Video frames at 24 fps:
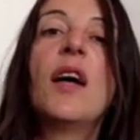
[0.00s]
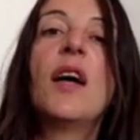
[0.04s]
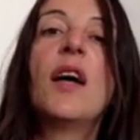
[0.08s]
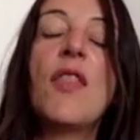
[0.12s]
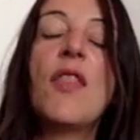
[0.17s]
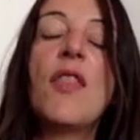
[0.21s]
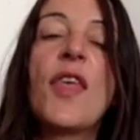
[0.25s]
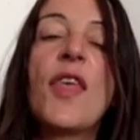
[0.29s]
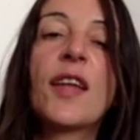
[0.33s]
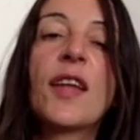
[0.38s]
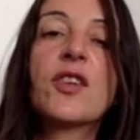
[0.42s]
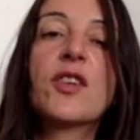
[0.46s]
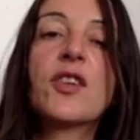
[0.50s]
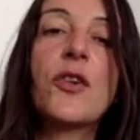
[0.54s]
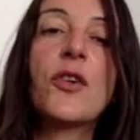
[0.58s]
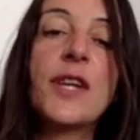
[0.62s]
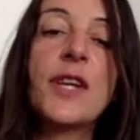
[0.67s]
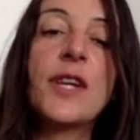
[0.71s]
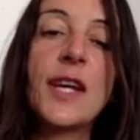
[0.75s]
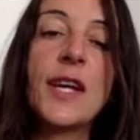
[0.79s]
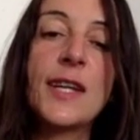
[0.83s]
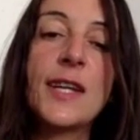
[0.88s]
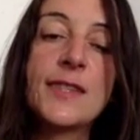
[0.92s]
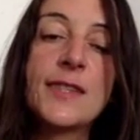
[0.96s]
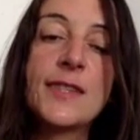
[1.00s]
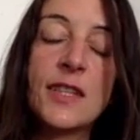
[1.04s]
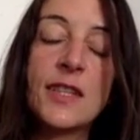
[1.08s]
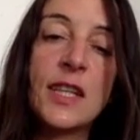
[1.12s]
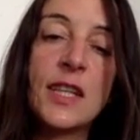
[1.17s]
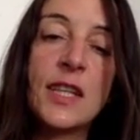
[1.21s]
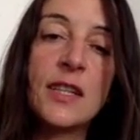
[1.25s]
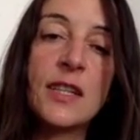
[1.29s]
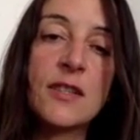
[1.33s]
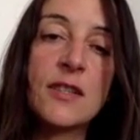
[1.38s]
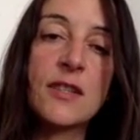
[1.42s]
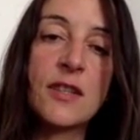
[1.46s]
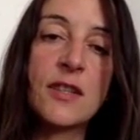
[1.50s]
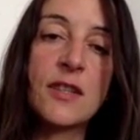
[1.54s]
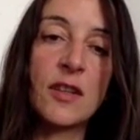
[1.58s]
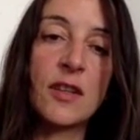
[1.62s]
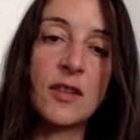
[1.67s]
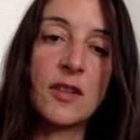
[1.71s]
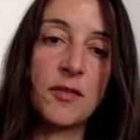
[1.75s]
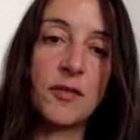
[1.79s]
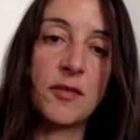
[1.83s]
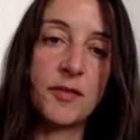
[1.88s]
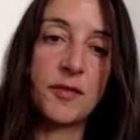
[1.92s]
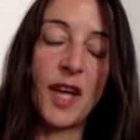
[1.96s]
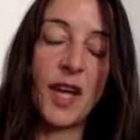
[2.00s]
and that creates an instant of